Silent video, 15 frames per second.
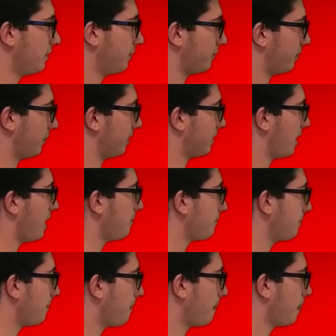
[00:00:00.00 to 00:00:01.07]
from the
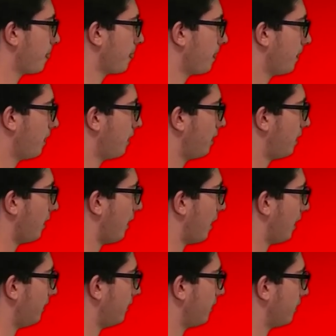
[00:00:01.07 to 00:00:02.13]
top,
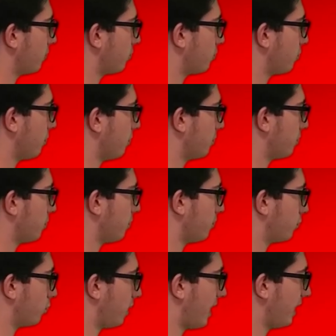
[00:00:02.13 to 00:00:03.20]
and then a stroke to the
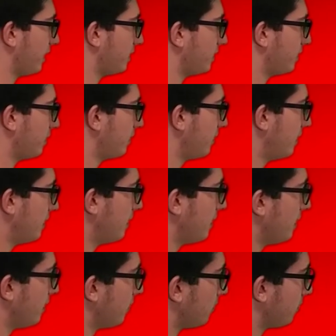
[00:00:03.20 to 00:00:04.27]
right,
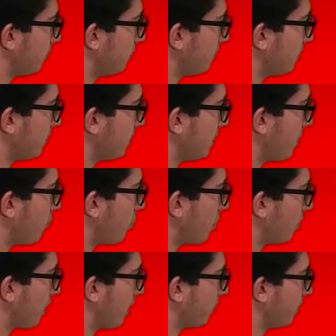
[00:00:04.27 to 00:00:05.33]

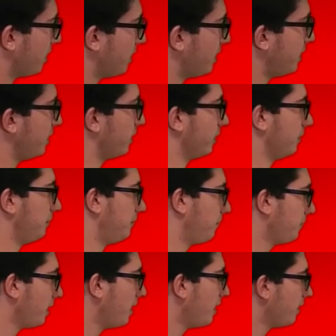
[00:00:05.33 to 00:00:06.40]
somewhere around here.
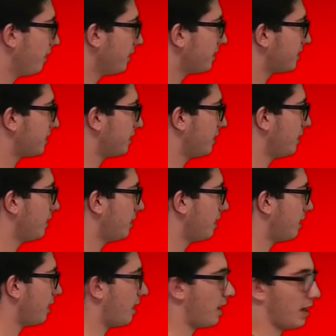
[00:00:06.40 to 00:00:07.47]
This,
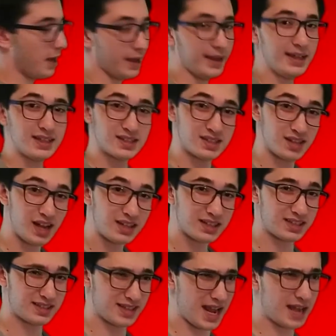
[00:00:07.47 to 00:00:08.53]
it's not
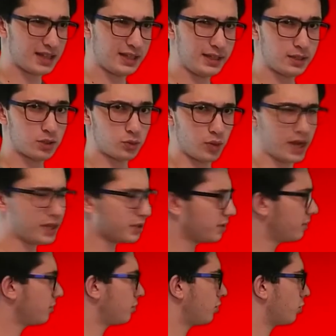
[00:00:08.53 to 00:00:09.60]
exactly correct
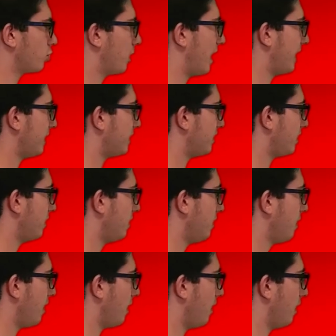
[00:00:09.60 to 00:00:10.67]
to write
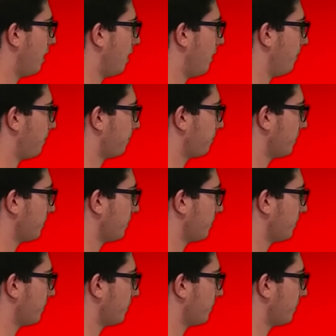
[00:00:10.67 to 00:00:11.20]
a